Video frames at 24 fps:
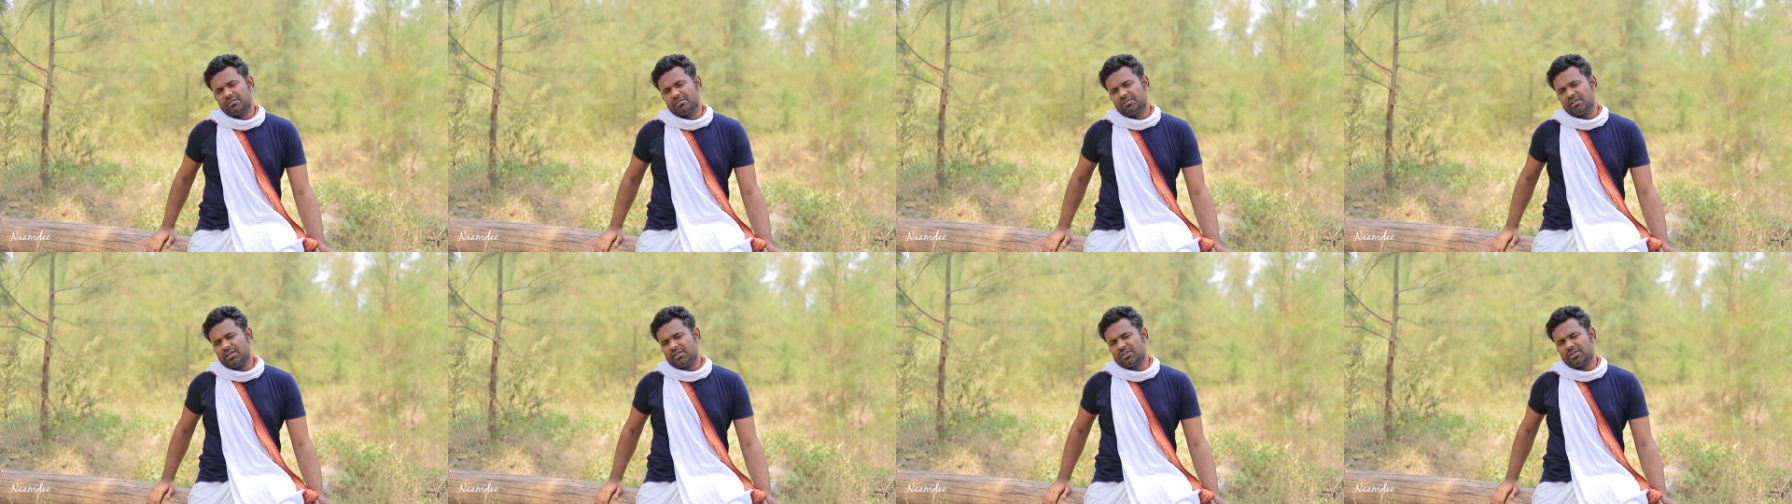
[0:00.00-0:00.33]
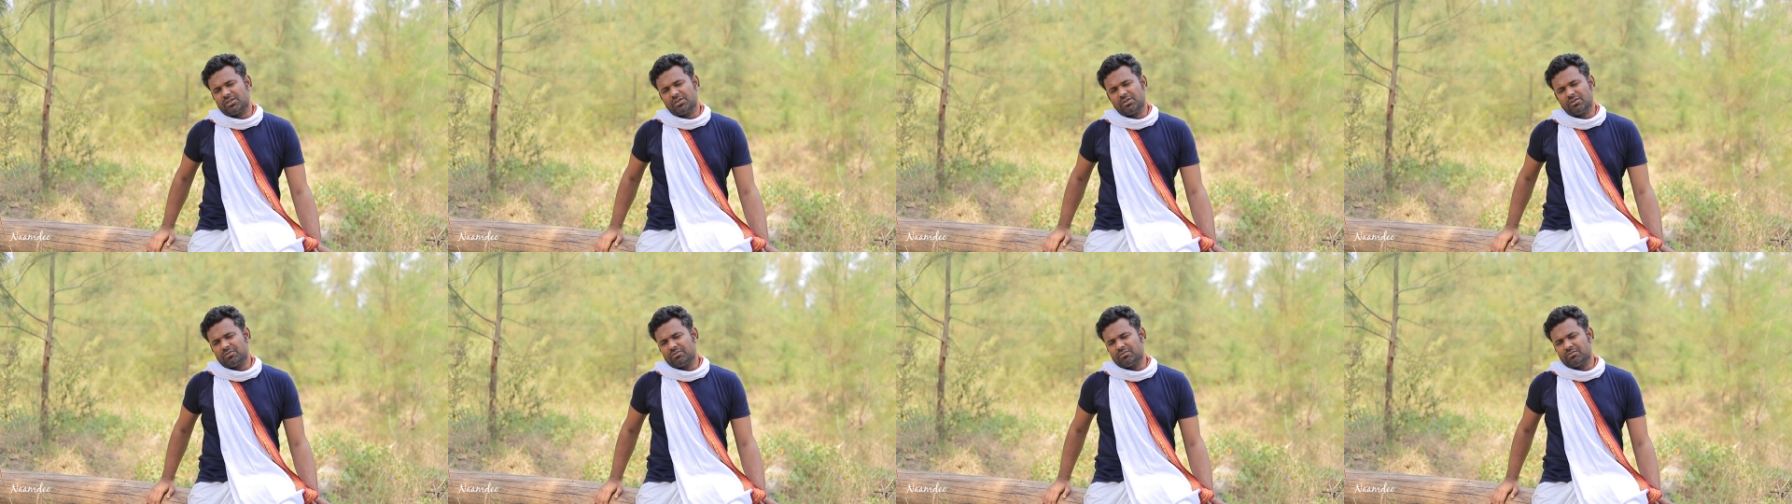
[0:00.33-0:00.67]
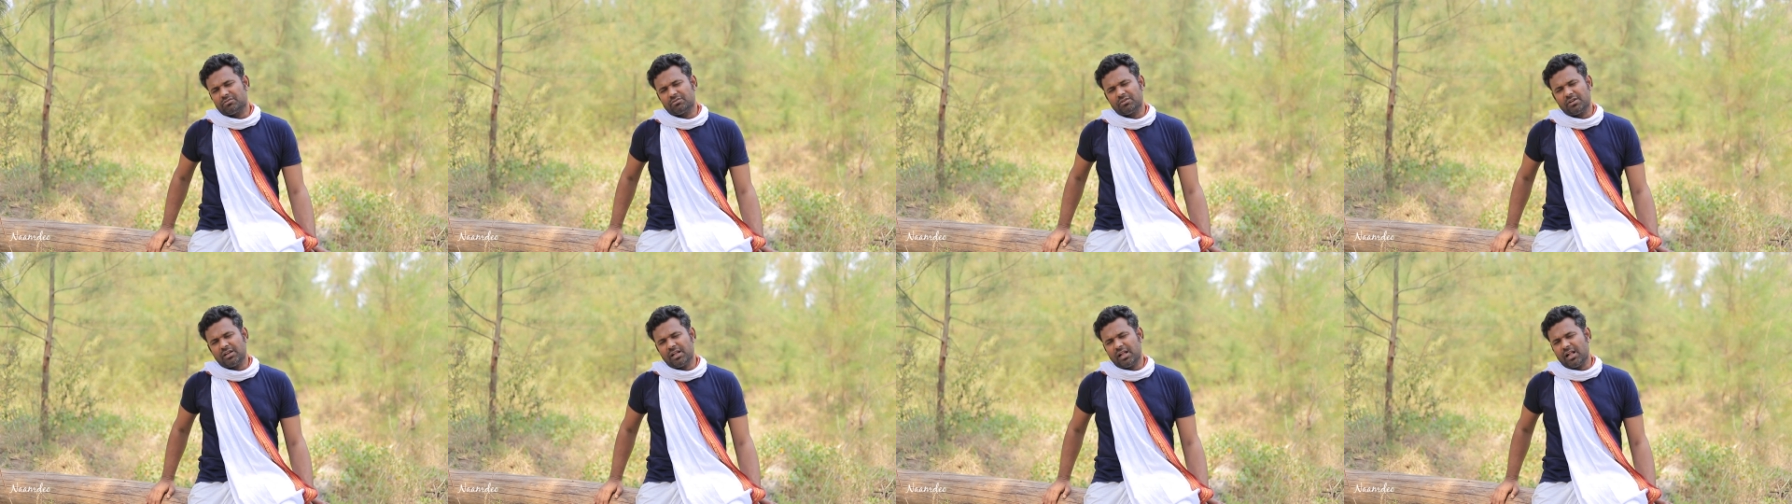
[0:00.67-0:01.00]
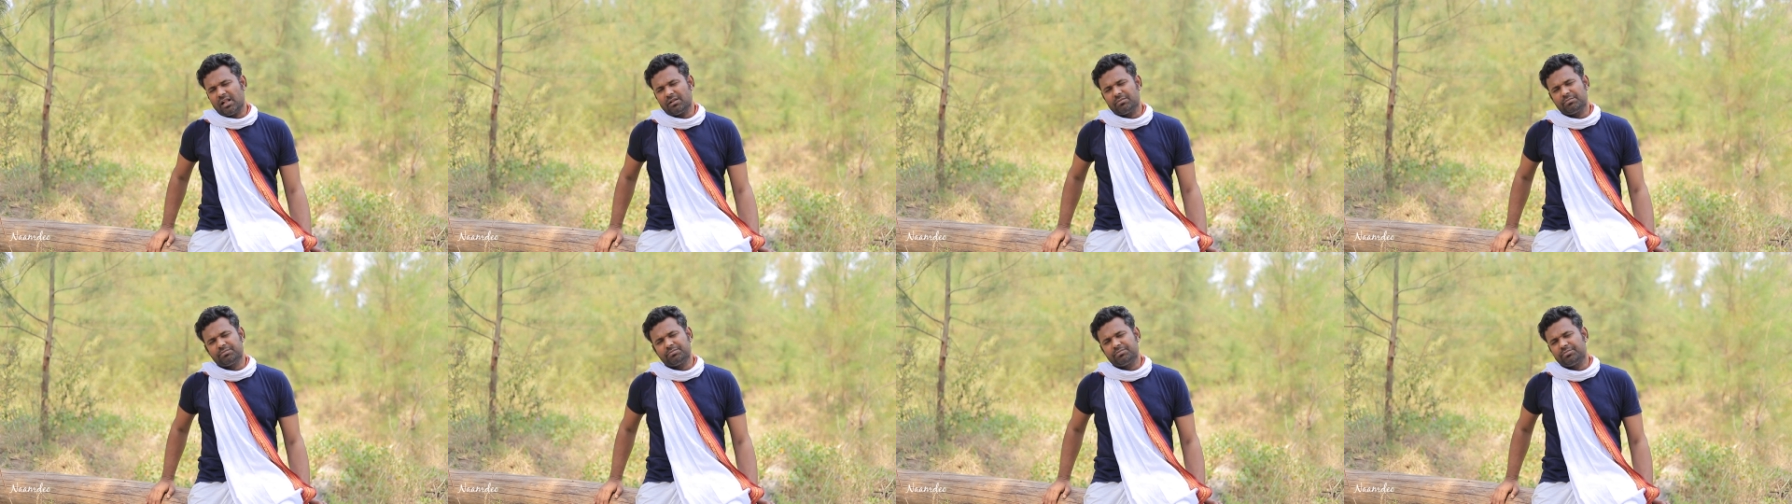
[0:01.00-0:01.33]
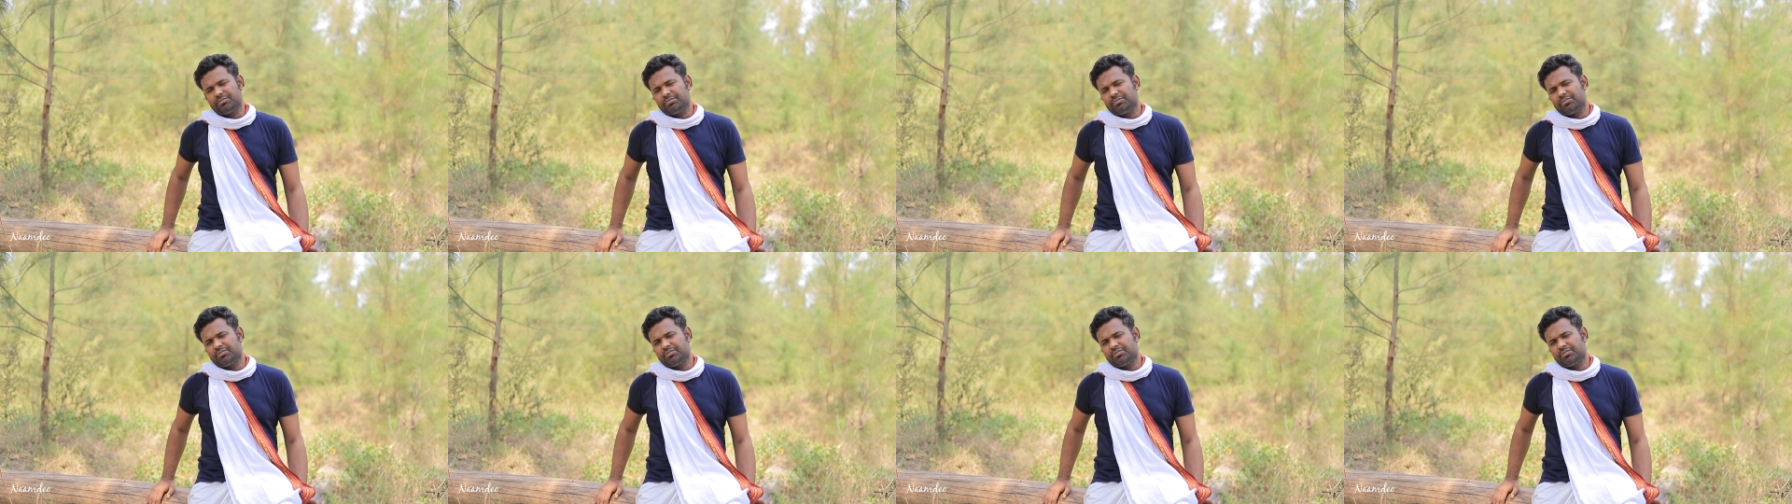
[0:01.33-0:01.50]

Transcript: just to help